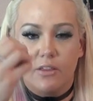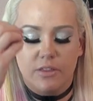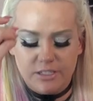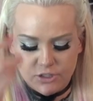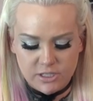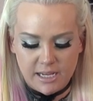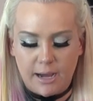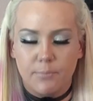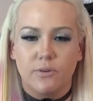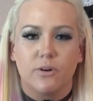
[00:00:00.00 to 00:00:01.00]
This just
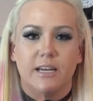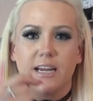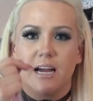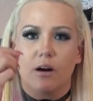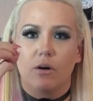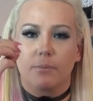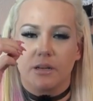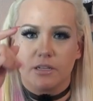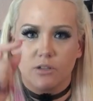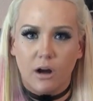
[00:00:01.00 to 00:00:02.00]
happened right now. I'm
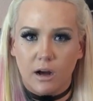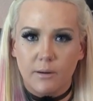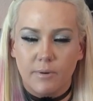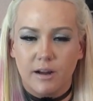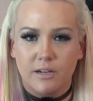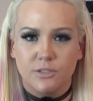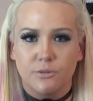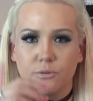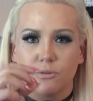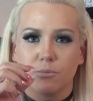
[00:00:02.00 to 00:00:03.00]
gonna talk about it
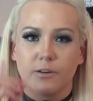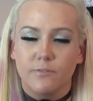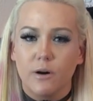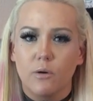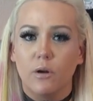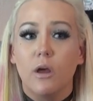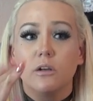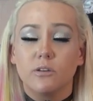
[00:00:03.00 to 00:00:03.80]
to you through my phone.